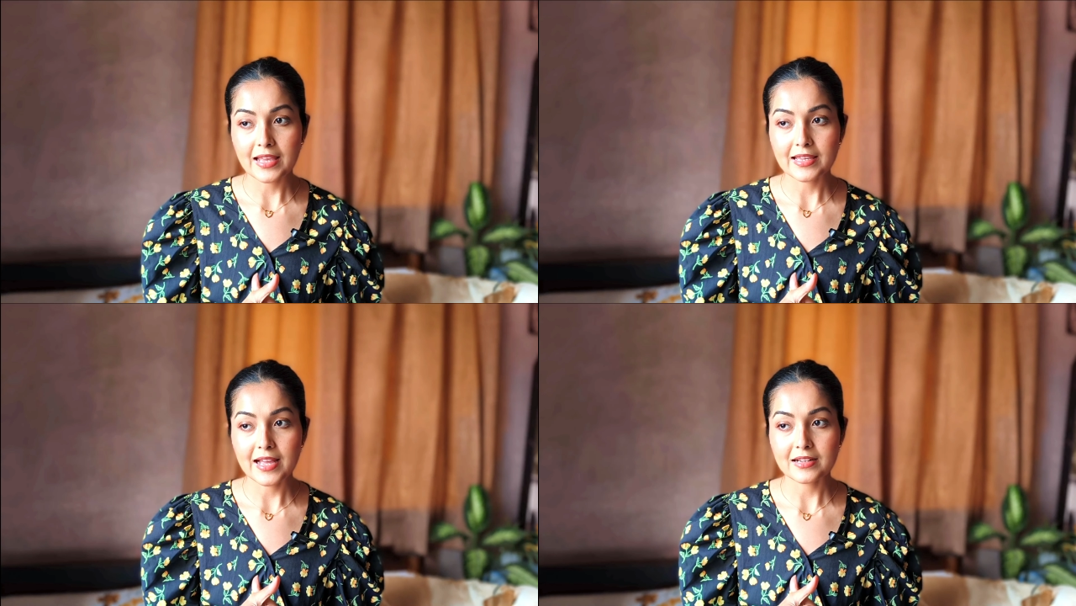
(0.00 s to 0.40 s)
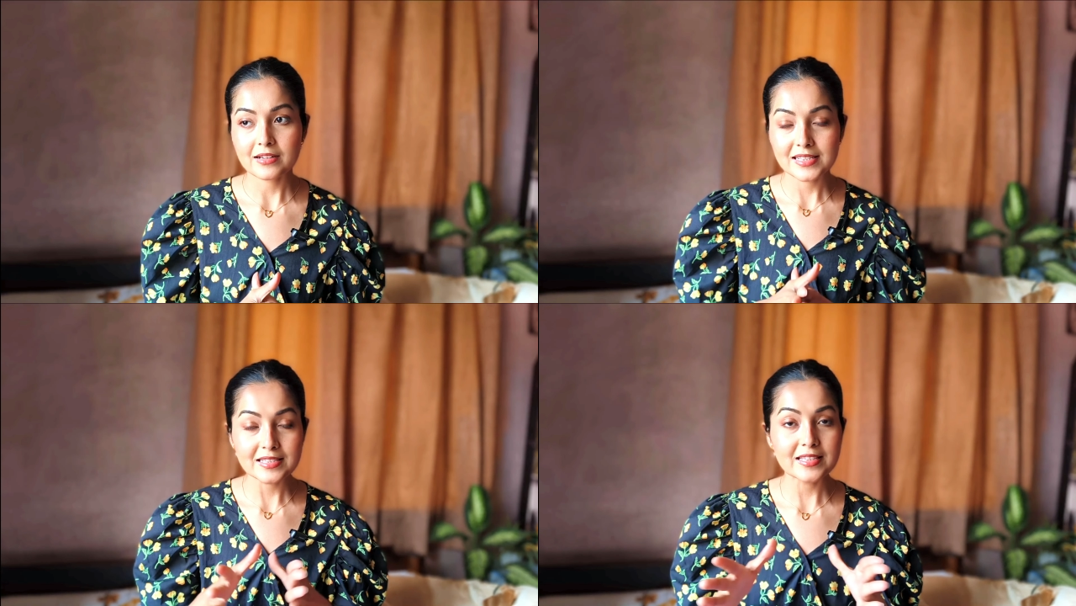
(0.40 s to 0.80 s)
I can
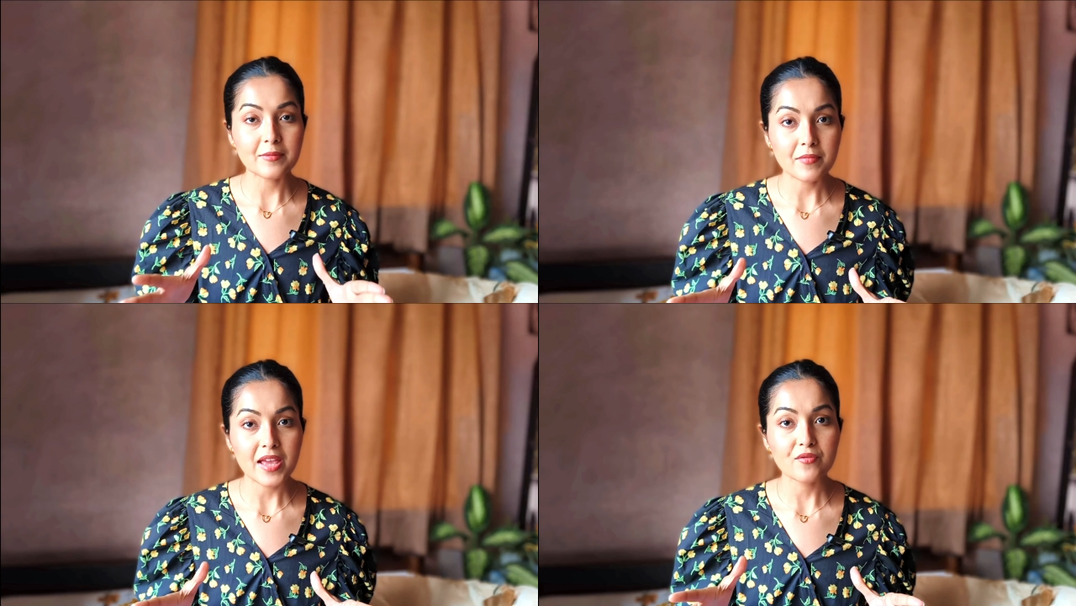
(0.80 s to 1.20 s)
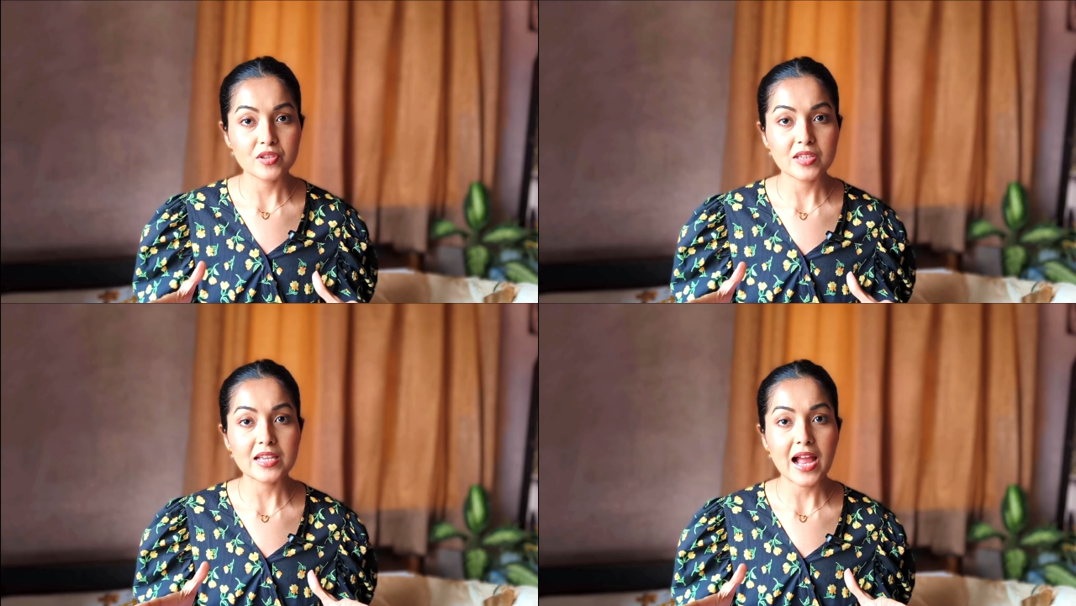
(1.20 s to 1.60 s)
see them
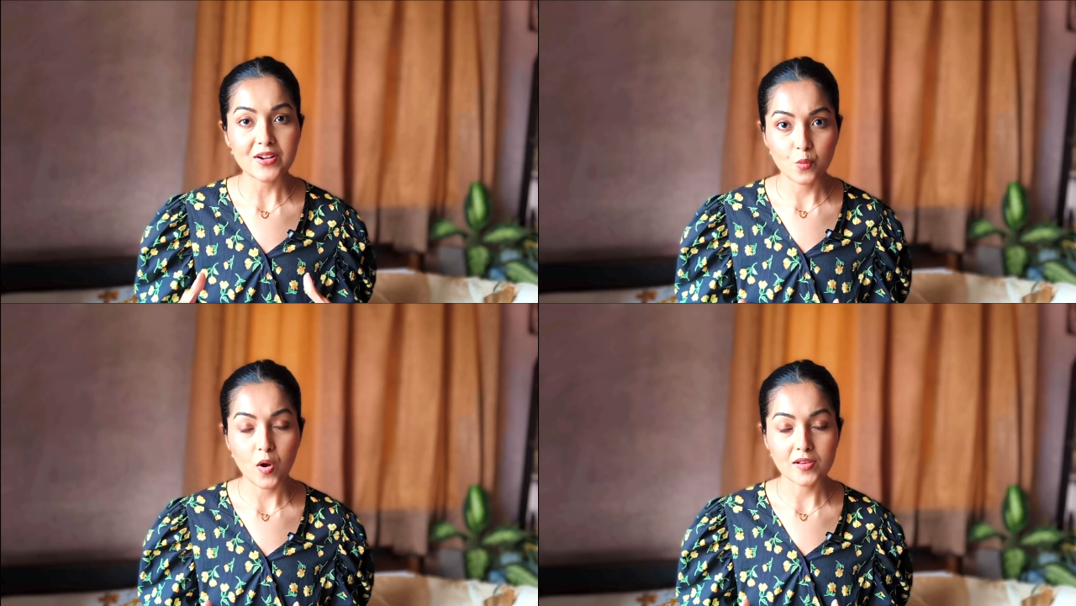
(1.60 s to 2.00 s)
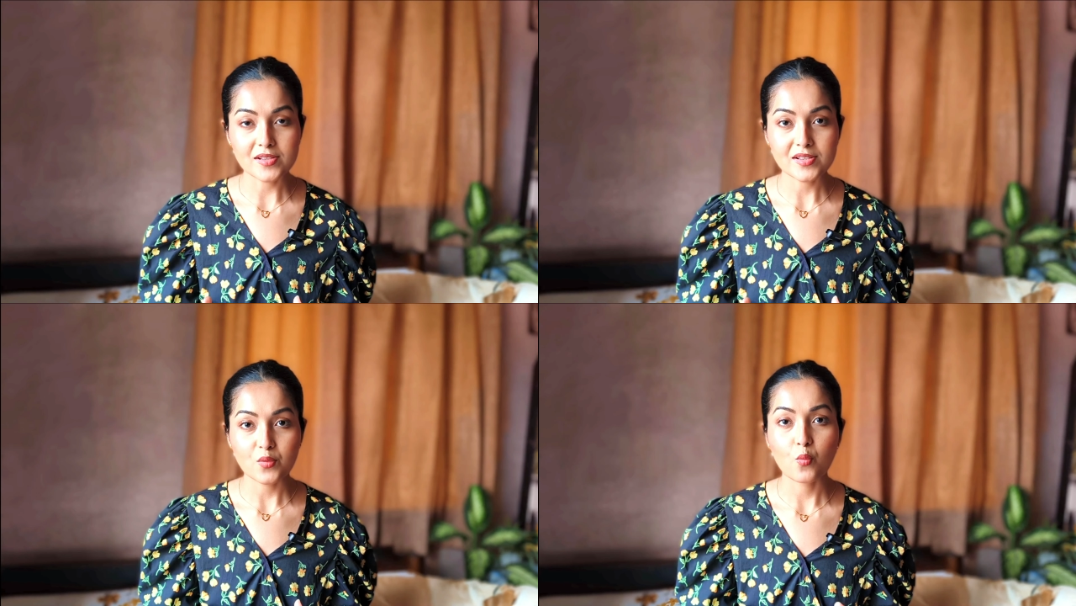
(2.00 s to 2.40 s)
everything at
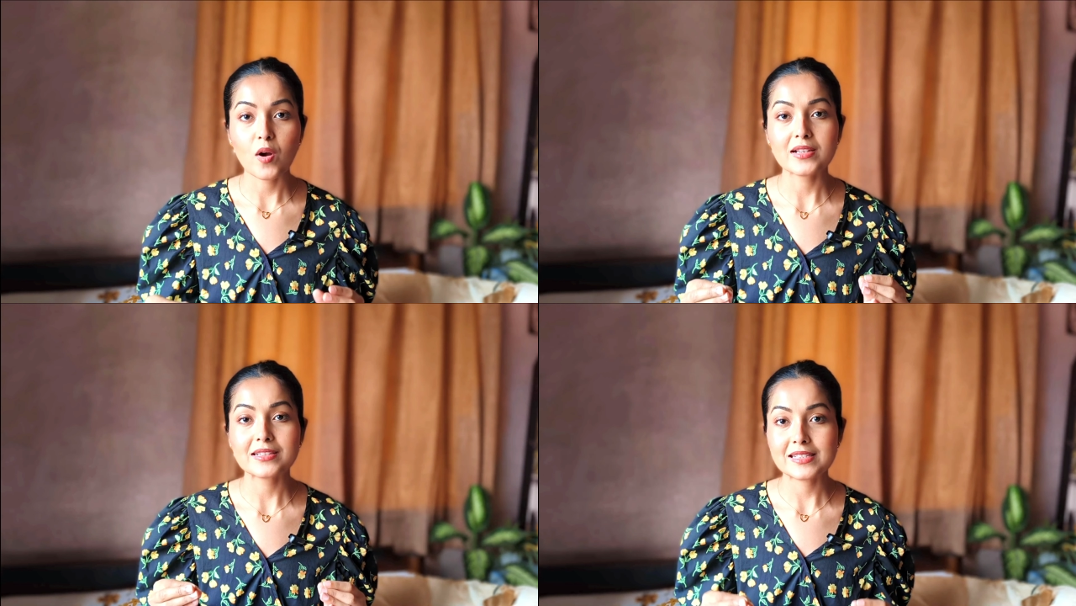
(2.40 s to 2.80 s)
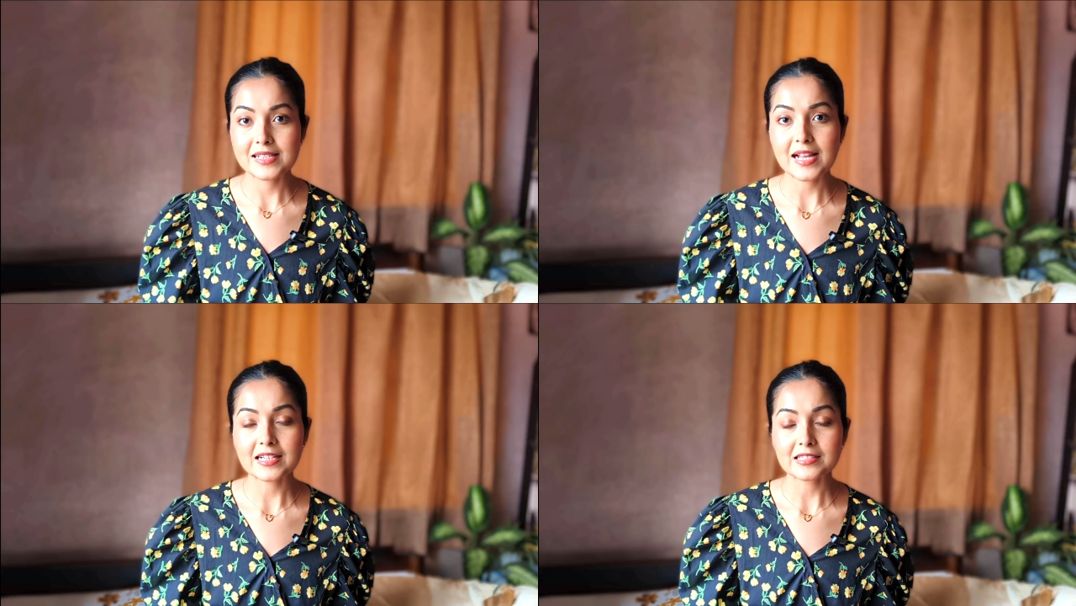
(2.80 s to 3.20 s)
once while
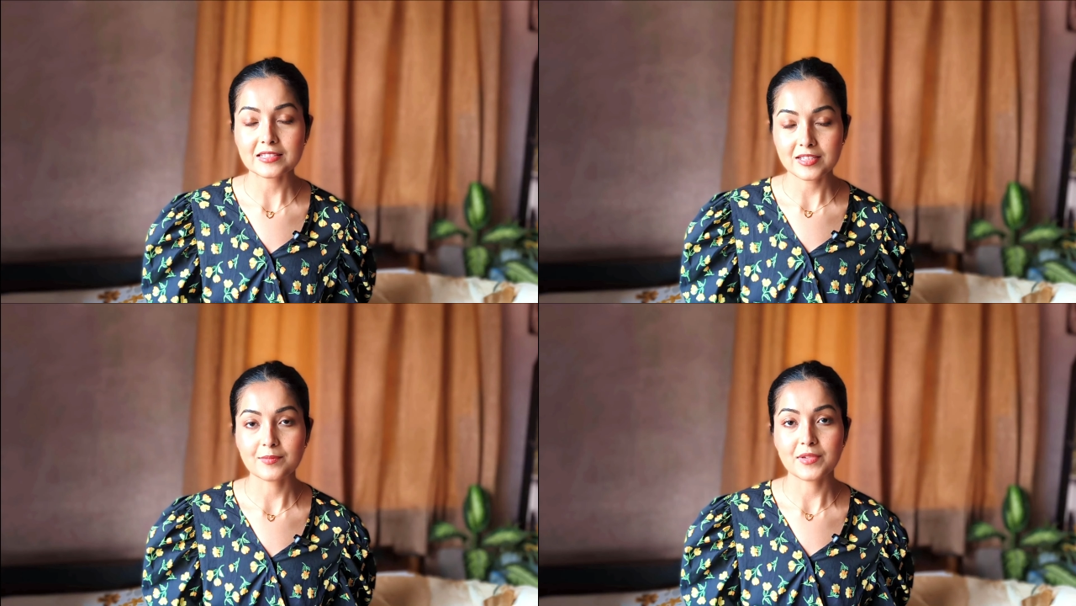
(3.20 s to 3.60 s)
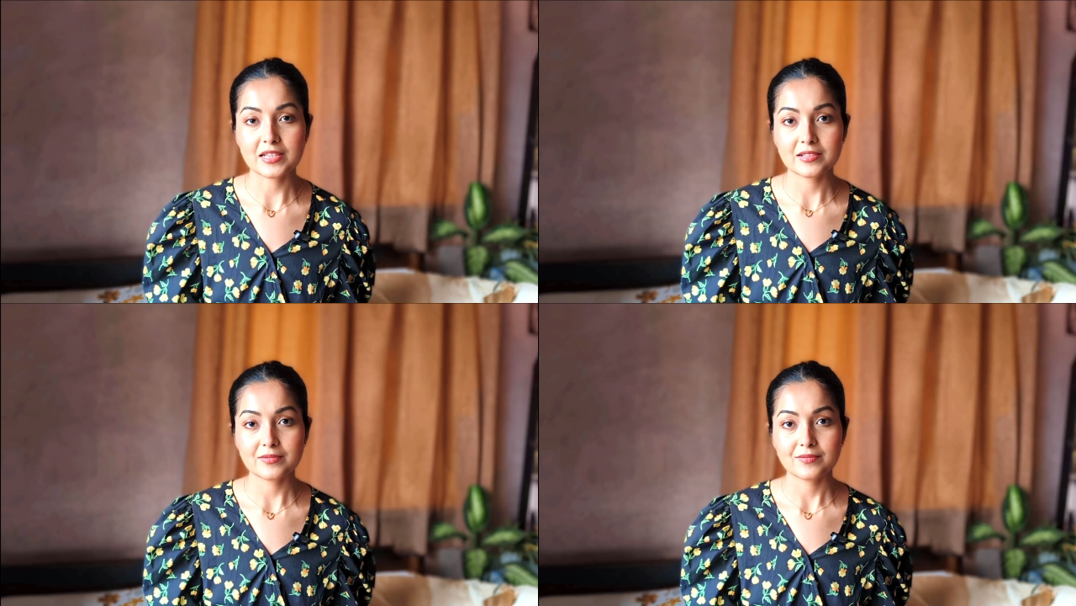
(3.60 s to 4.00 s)
designing the thumbnail.